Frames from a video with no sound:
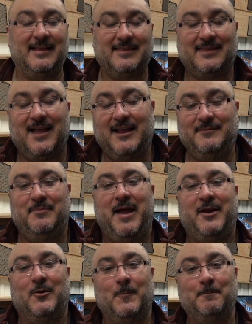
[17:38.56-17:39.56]
side
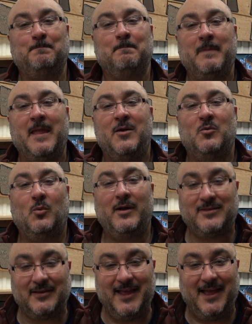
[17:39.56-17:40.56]
panel.
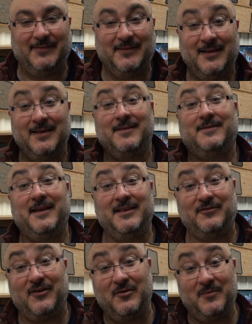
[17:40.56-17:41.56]
Once again, thanks
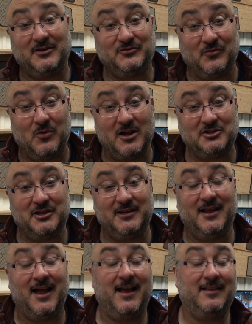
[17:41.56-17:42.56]
very much for watching,
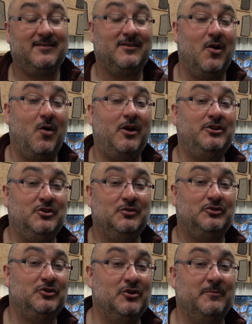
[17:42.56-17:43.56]
guys. Go on
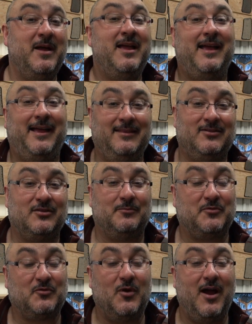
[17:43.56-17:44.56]
YouTube and
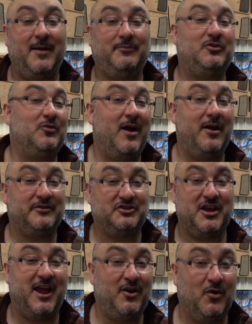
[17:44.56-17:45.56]
subscribe to our
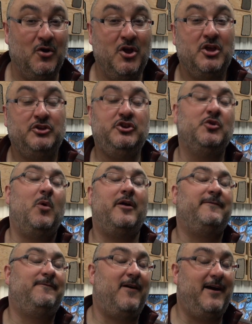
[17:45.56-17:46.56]
channel. You want
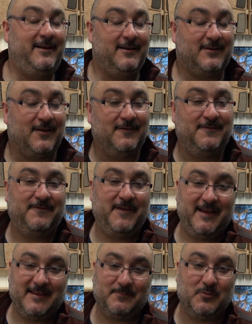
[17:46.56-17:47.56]
to find us on
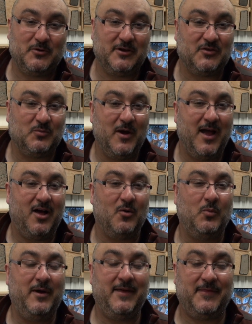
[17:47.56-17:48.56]
Facebook as well
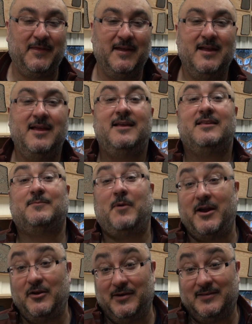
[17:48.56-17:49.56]
with
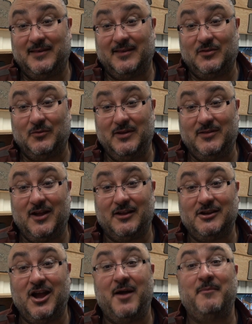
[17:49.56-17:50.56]

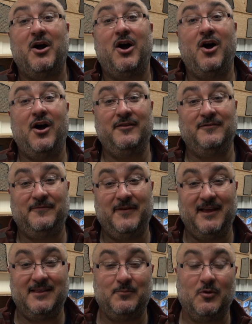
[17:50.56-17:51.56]
SpyderAccessories.com on
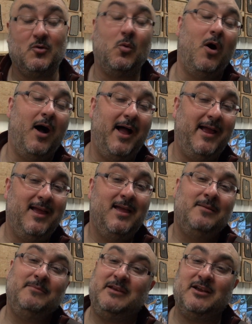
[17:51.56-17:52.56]
Facebook. Why?
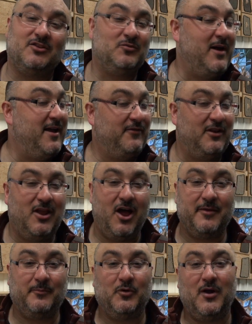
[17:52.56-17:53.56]
Because we have a
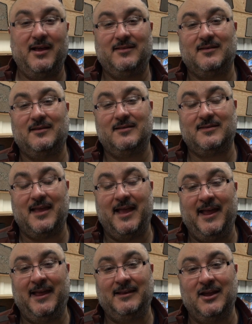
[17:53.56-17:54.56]
lot of prizes,
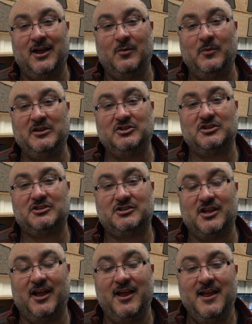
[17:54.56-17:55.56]
and we just
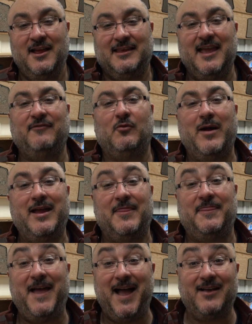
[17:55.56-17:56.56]
gave away
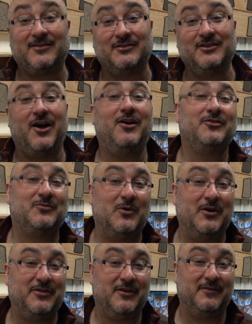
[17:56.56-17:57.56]
$1,000
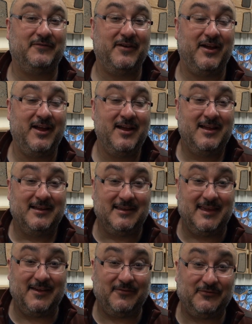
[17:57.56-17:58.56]
worth of
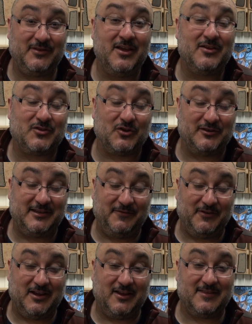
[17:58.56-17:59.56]
gift
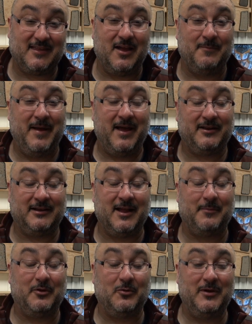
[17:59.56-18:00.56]
certificates about a
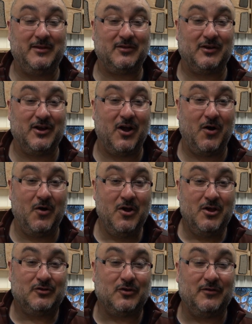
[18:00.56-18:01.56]
couple of weeks ago.
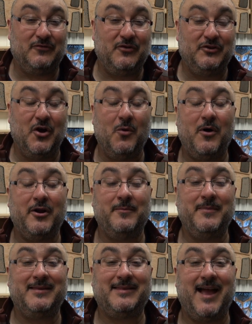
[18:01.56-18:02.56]
So if you don't want to
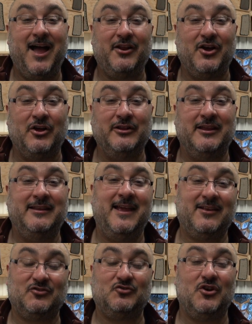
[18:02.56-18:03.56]
miss out on the
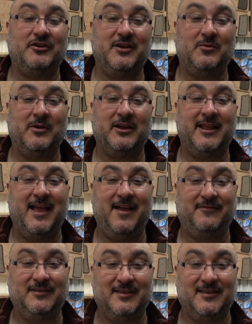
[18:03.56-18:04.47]
next draw that we're going to have